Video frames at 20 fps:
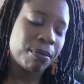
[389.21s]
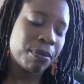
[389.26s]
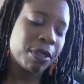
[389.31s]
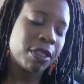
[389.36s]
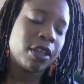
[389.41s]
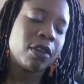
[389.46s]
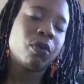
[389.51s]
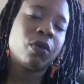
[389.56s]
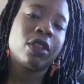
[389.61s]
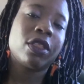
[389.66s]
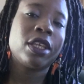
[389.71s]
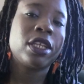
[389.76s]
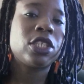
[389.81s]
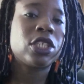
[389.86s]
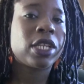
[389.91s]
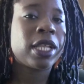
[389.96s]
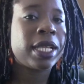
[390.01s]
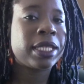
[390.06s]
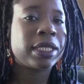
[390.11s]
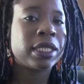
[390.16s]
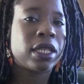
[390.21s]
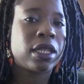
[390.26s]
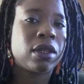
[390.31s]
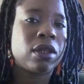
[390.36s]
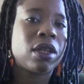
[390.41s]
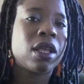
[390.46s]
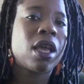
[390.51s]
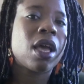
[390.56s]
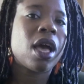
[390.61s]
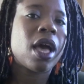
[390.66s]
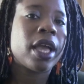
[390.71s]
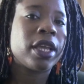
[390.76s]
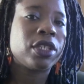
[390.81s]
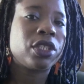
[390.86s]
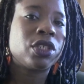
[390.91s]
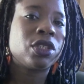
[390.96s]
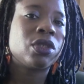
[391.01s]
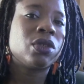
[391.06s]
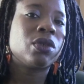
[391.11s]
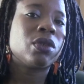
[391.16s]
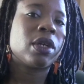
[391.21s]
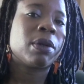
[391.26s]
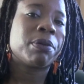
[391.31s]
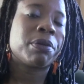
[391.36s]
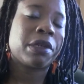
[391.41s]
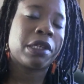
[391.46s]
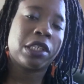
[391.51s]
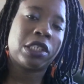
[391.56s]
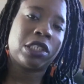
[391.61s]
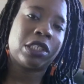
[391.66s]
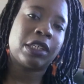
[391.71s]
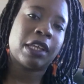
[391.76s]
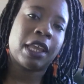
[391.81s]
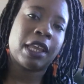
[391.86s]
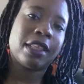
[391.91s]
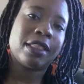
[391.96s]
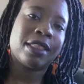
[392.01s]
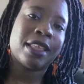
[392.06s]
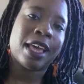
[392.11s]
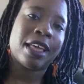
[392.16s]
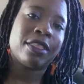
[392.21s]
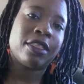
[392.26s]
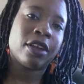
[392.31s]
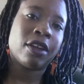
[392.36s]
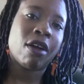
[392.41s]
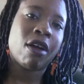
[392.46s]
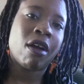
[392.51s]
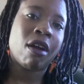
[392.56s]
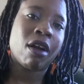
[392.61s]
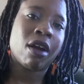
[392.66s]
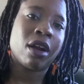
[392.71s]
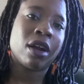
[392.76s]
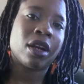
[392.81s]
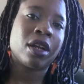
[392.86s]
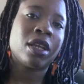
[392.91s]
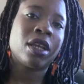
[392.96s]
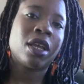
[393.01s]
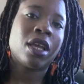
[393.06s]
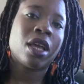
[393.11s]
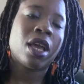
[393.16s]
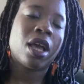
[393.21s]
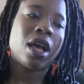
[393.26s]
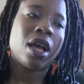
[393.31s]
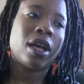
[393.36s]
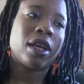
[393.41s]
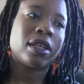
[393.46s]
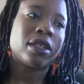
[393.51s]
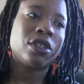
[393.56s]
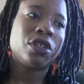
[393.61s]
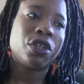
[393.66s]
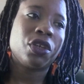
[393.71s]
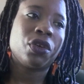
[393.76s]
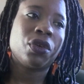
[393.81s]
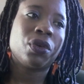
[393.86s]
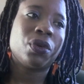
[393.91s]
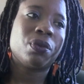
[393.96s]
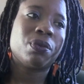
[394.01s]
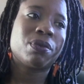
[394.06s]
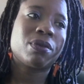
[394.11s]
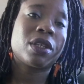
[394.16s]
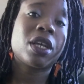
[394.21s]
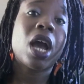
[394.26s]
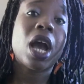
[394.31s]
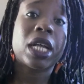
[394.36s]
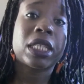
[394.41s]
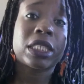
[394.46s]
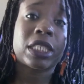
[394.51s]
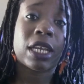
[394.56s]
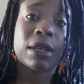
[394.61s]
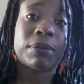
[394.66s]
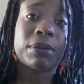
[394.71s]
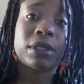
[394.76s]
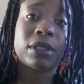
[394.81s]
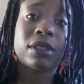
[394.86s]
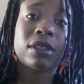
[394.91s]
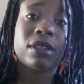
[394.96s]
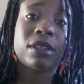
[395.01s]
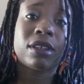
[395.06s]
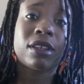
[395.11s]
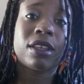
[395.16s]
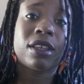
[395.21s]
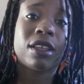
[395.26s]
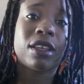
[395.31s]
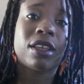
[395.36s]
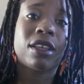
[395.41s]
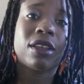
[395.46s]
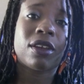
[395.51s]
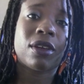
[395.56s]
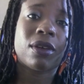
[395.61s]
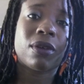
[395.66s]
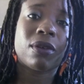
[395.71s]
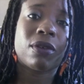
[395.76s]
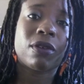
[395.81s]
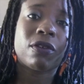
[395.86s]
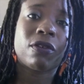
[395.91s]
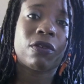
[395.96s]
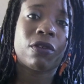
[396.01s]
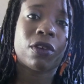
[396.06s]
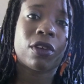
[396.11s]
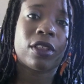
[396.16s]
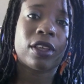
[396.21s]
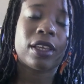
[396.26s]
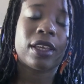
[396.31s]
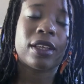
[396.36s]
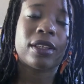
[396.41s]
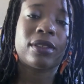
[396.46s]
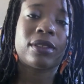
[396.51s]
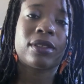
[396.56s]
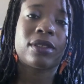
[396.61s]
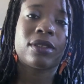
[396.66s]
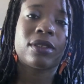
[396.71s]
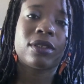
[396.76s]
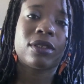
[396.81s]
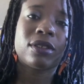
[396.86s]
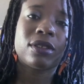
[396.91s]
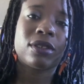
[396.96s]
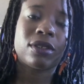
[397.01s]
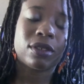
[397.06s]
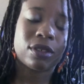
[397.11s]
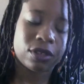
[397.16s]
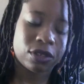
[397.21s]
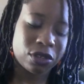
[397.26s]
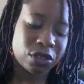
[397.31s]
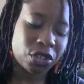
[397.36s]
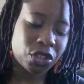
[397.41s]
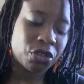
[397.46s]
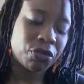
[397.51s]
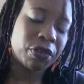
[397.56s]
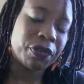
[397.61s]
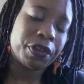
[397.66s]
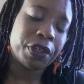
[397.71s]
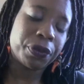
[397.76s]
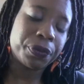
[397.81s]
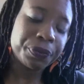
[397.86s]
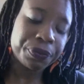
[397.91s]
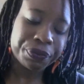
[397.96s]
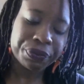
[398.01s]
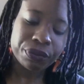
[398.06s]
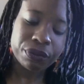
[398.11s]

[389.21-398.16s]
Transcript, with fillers: But then with each lesson, I do appreciate that there are uh, new concepts, you know, for the kids to review